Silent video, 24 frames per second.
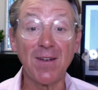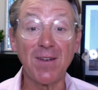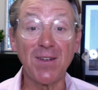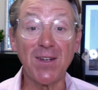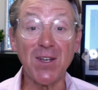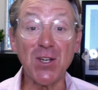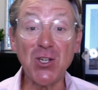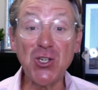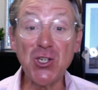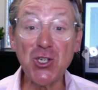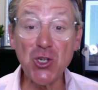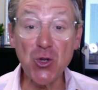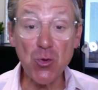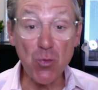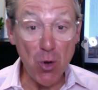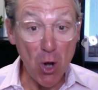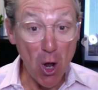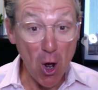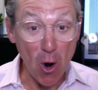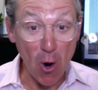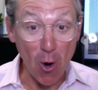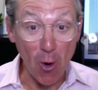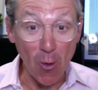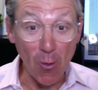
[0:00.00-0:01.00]
Did you
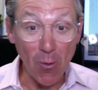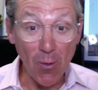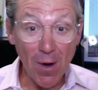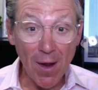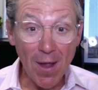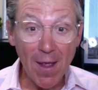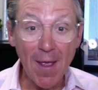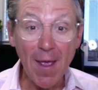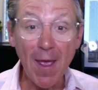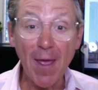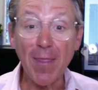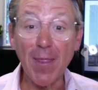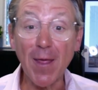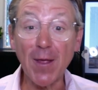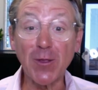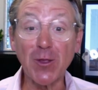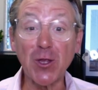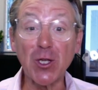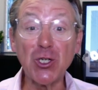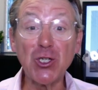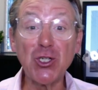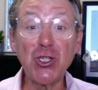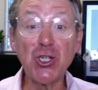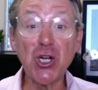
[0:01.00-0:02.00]
know that
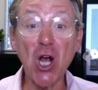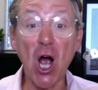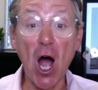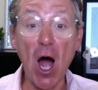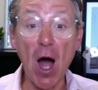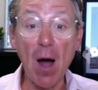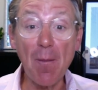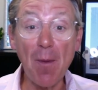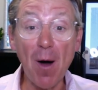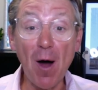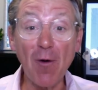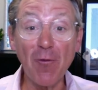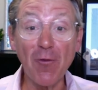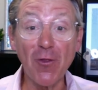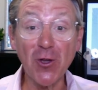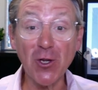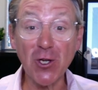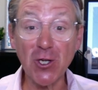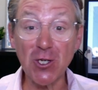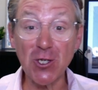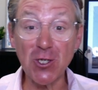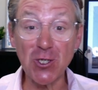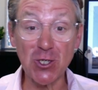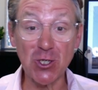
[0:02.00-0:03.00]
the job of the
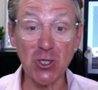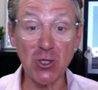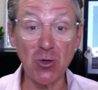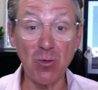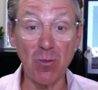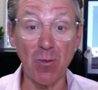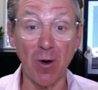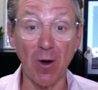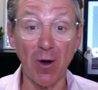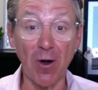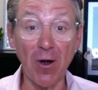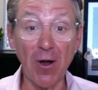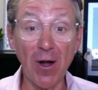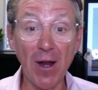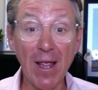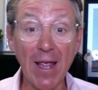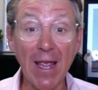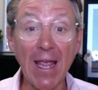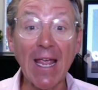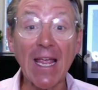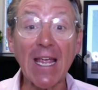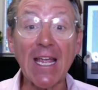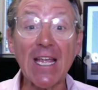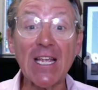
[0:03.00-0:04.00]
consumer
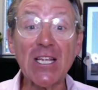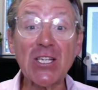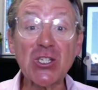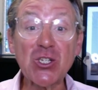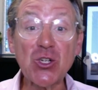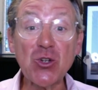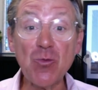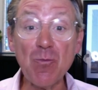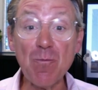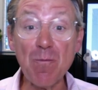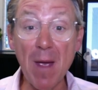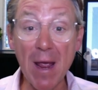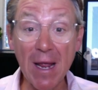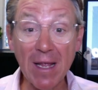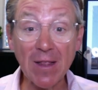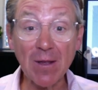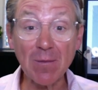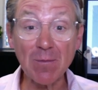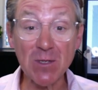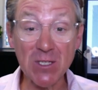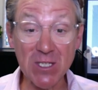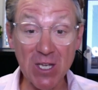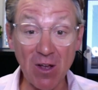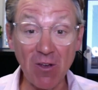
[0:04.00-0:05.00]
is to make
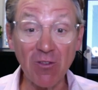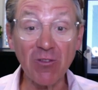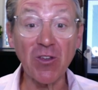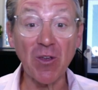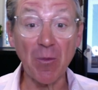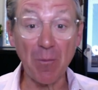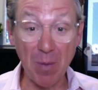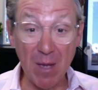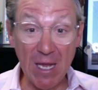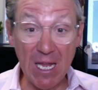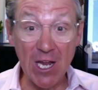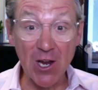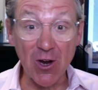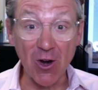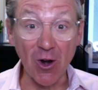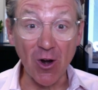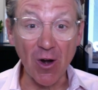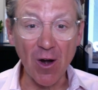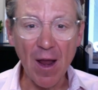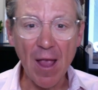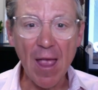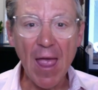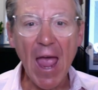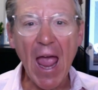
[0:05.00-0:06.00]
themselves
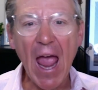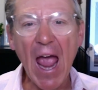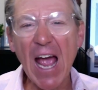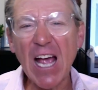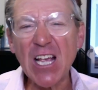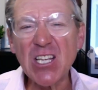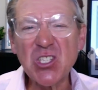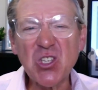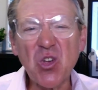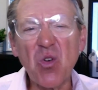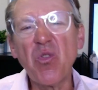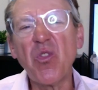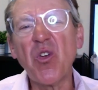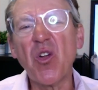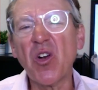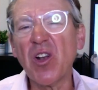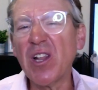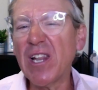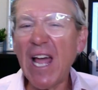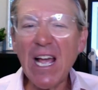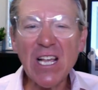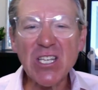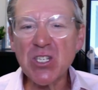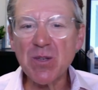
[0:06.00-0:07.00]
appear as though they're
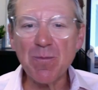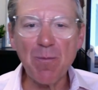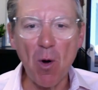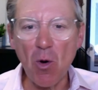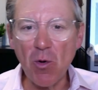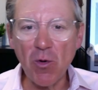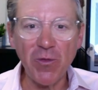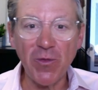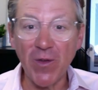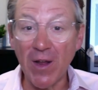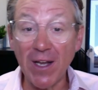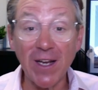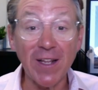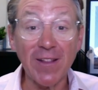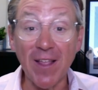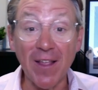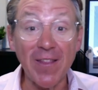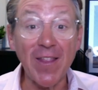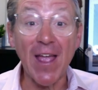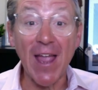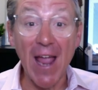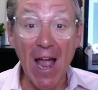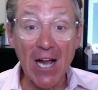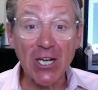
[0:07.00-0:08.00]
less motivated
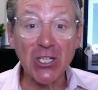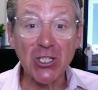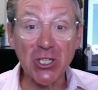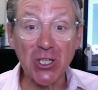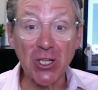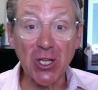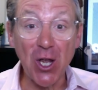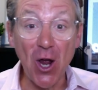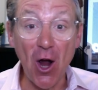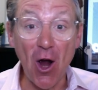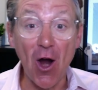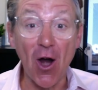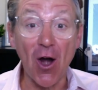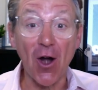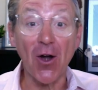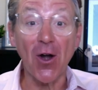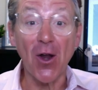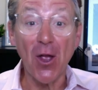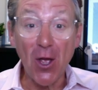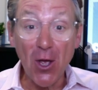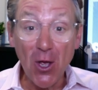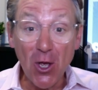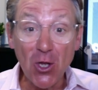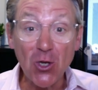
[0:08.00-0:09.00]
than they actually
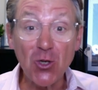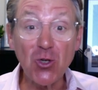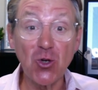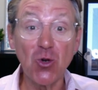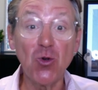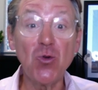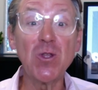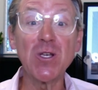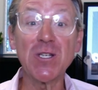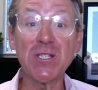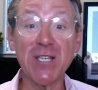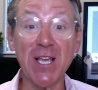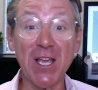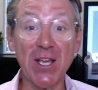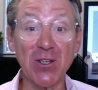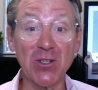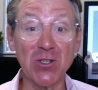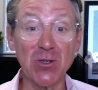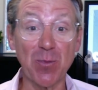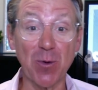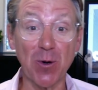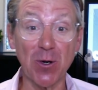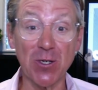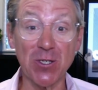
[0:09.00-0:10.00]
are to the
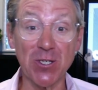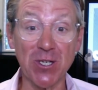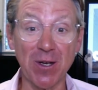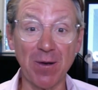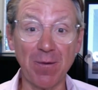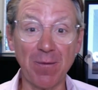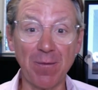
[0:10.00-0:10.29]
salesperson?